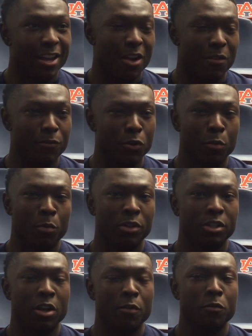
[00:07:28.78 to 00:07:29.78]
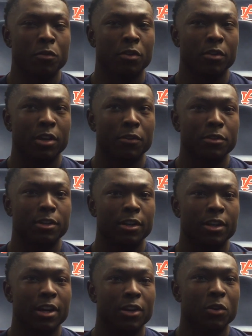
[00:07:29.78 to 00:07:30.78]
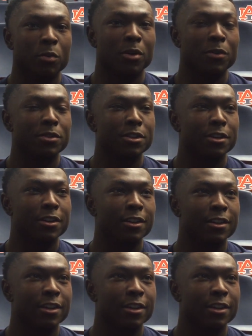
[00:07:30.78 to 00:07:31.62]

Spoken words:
I would feel much comfortable on kick return than I do on part return.